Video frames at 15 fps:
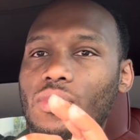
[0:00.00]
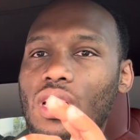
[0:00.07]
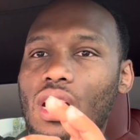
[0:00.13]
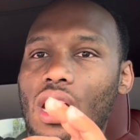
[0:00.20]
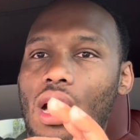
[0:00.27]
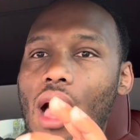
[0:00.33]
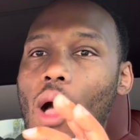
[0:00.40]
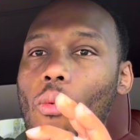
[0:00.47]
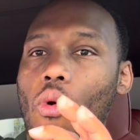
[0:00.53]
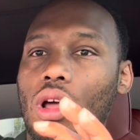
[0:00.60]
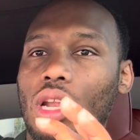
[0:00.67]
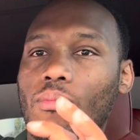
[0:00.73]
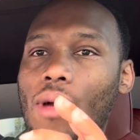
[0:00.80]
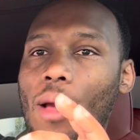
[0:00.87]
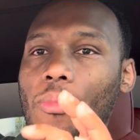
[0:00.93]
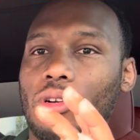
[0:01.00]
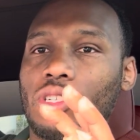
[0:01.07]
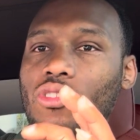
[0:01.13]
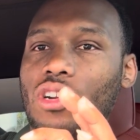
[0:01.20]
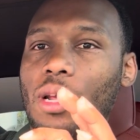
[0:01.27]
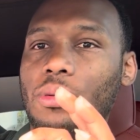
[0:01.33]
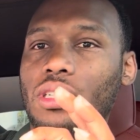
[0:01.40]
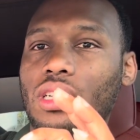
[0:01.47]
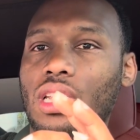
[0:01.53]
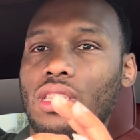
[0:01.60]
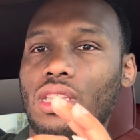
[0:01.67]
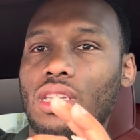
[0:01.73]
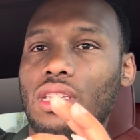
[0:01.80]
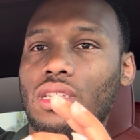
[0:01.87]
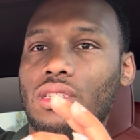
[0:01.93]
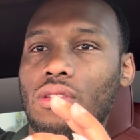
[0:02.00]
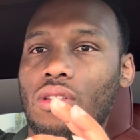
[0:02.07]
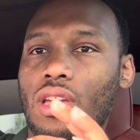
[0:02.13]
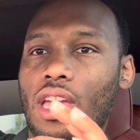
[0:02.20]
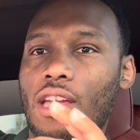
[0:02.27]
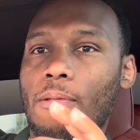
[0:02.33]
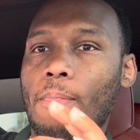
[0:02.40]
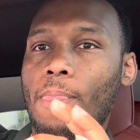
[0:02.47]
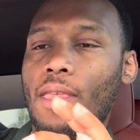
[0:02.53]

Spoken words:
I wanted my prescription in these, okay?